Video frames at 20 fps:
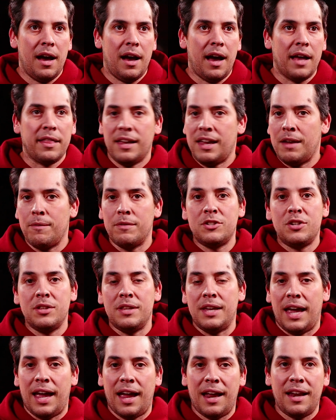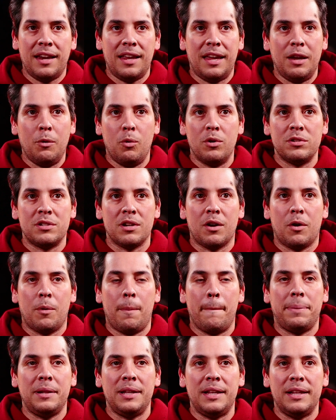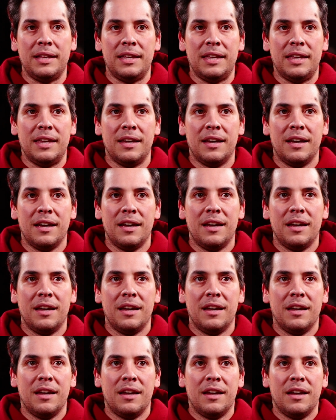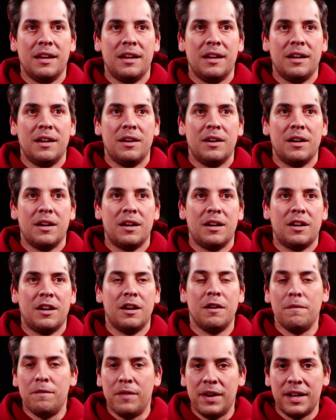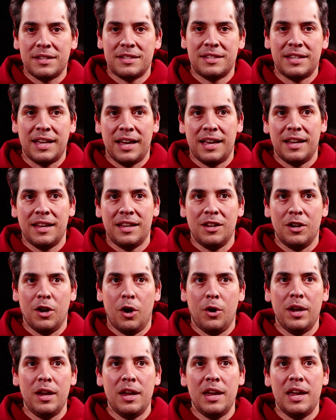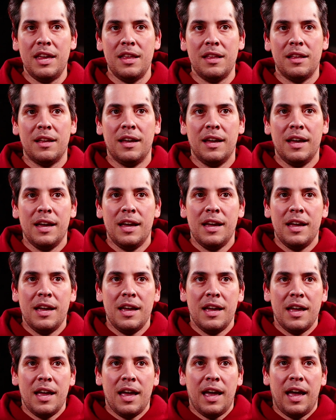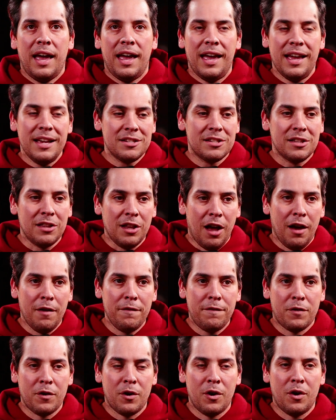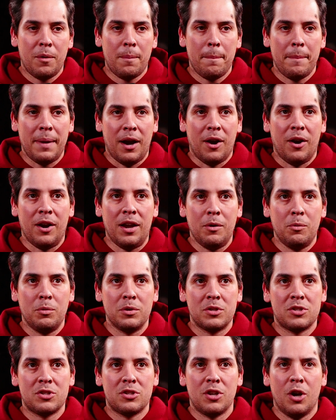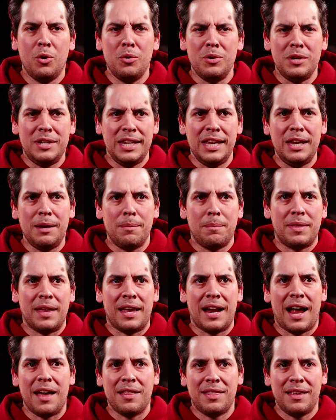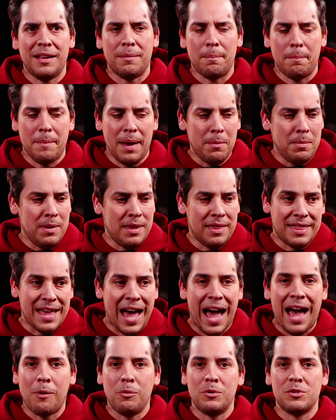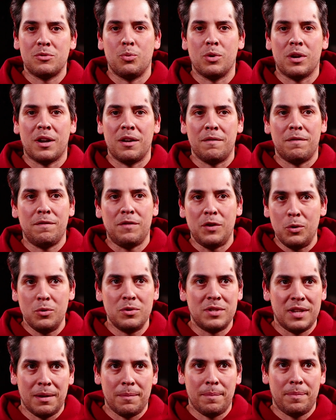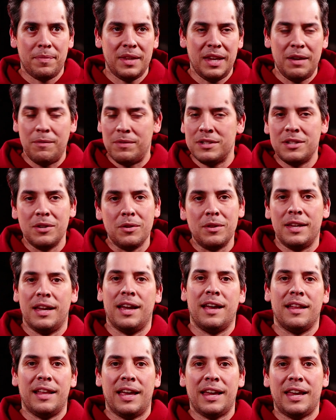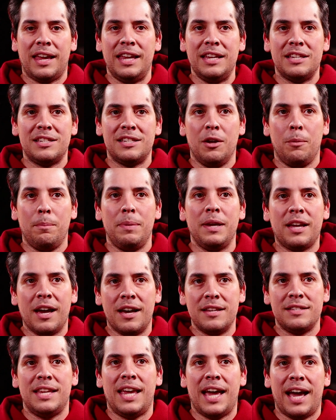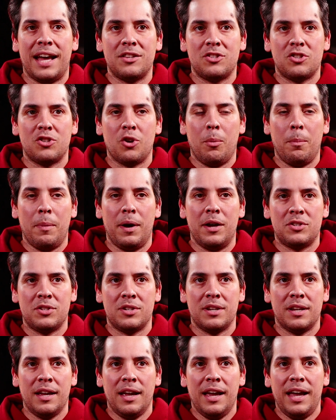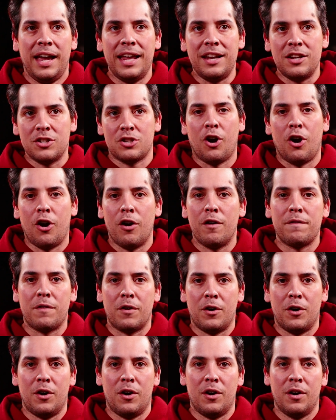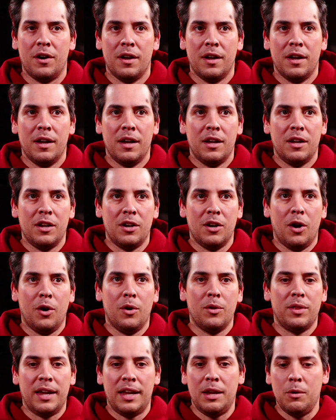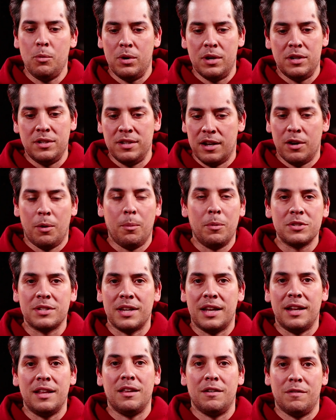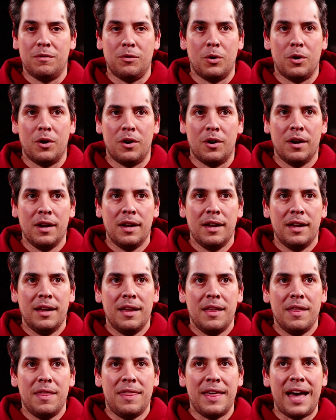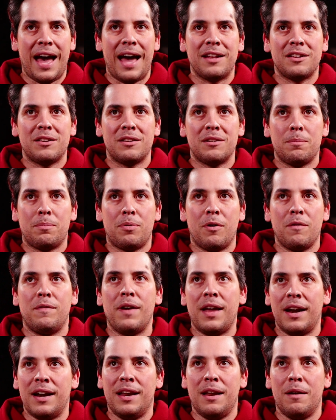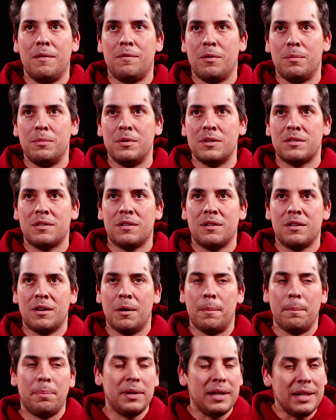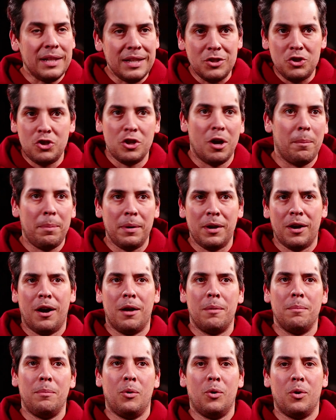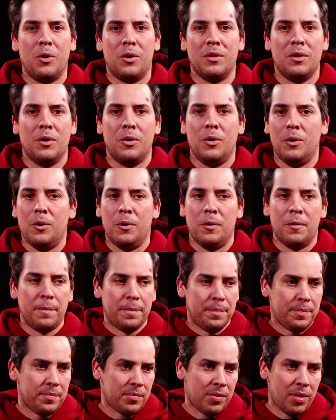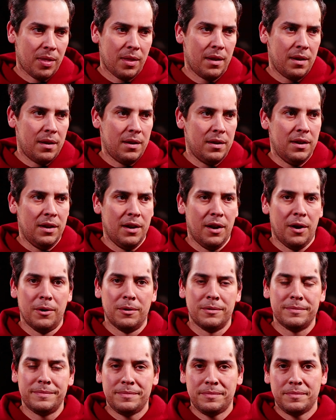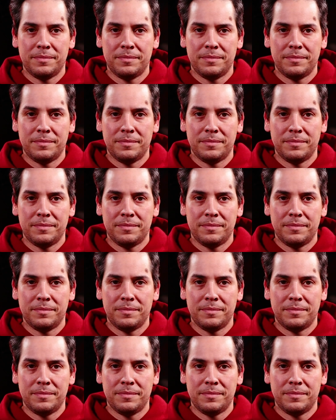I think even to the end, he wasn't completely convinced that, you know, his love for Mary was so deep that I think maybe that was what confused him even till the end. Like, because he had so much in his heart for her, you know, that he would have done almost anything for her, that prevented him from just completely jumping on board the whole, you know,